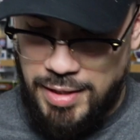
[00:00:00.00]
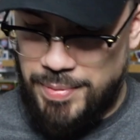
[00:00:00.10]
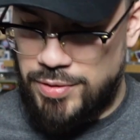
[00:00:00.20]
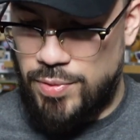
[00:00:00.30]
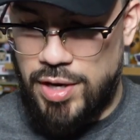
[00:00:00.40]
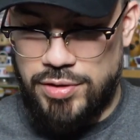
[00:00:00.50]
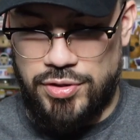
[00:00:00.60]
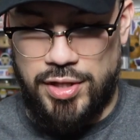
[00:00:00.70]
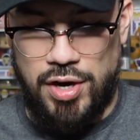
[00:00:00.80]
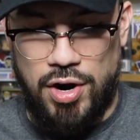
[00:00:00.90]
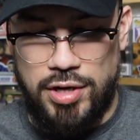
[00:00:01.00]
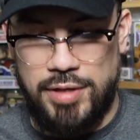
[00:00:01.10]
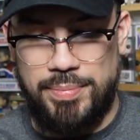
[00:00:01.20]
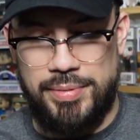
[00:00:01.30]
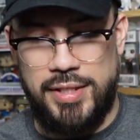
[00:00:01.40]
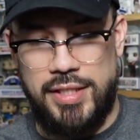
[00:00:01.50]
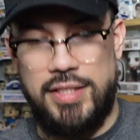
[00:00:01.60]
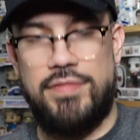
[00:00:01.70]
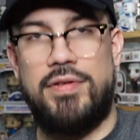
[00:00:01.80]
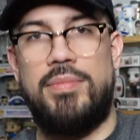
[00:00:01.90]
up as well. So they are completely
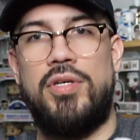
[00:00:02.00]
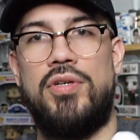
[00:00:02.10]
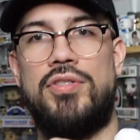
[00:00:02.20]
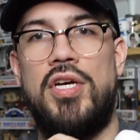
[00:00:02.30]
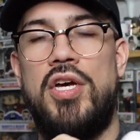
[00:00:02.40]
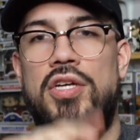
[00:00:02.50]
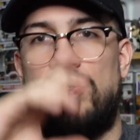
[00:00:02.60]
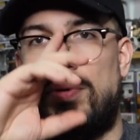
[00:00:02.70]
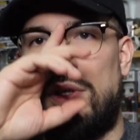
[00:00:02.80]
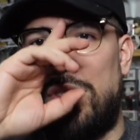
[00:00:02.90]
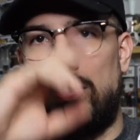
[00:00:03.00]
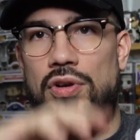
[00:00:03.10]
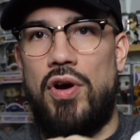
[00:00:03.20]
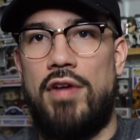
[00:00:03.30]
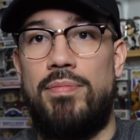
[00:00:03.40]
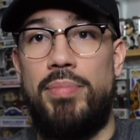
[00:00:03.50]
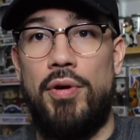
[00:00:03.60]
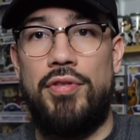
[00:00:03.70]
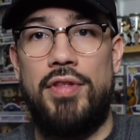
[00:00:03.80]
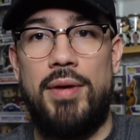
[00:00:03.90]
different molds. So we're going to show you off
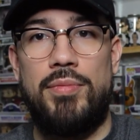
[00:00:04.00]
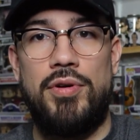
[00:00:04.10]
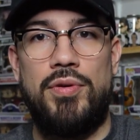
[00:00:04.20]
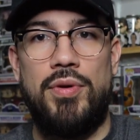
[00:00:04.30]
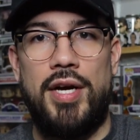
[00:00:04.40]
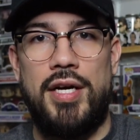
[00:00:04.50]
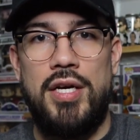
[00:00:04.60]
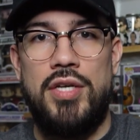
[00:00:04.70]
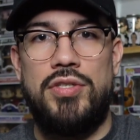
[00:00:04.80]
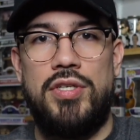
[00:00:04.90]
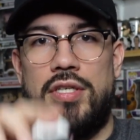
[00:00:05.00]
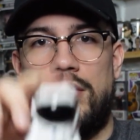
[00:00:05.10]
both of them real quick so you